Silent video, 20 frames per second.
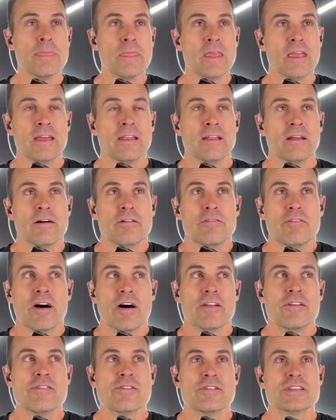And of
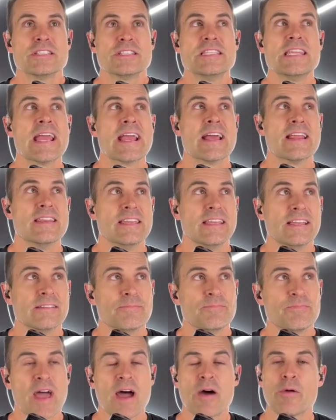understanding
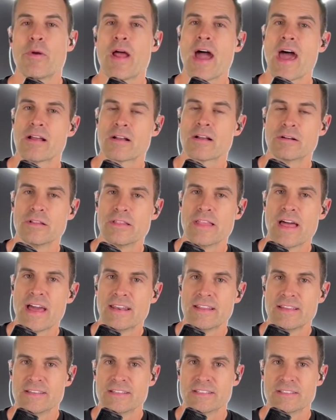how radical that
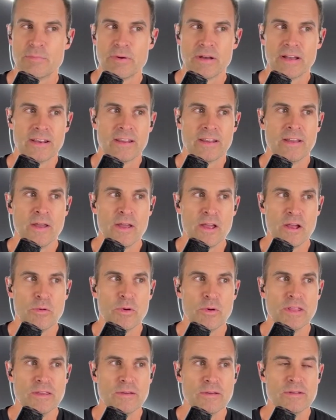is. But
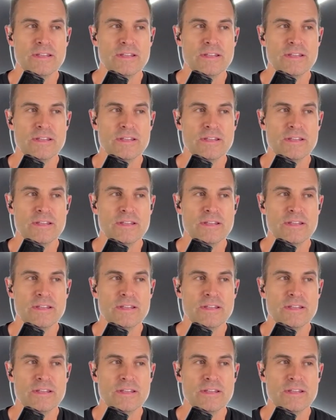when you